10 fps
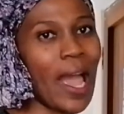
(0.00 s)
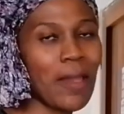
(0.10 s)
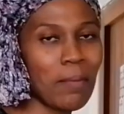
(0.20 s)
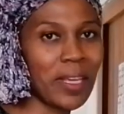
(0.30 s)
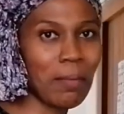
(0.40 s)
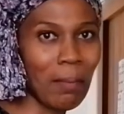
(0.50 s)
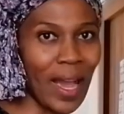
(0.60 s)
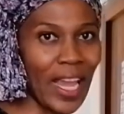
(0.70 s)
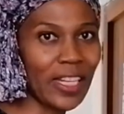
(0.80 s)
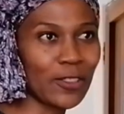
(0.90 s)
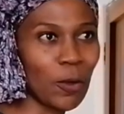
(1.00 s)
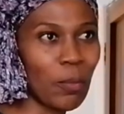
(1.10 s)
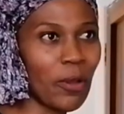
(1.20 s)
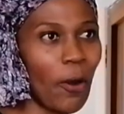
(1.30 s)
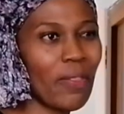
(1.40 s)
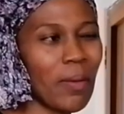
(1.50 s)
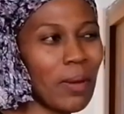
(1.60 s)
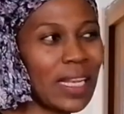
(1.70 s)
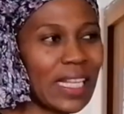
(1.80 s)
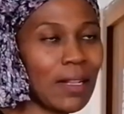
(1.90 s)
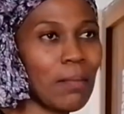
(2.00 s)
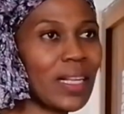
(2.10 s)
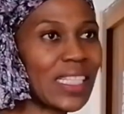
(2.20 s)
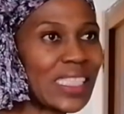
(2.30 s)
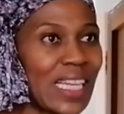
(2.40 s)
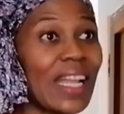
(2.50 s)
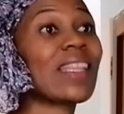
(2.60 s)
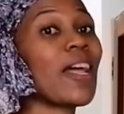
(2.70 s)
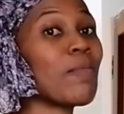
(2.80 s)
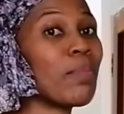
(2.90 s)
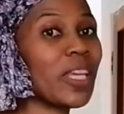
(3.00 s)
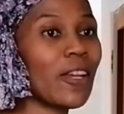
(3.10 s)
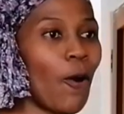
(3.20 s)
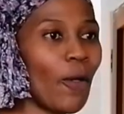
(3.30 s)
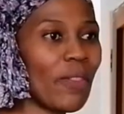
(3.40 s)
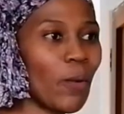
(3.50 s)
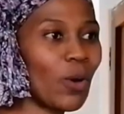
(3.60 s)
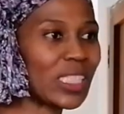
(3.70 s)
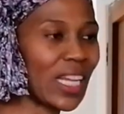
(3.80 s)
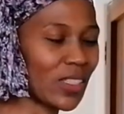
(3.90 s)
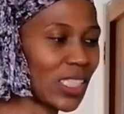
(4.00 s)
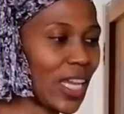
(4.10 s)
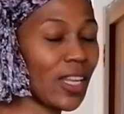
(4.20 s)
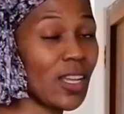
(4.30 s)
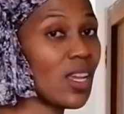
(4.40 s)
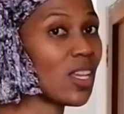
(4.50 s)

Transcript: I make mine to be on the little milky side than being on the watery side.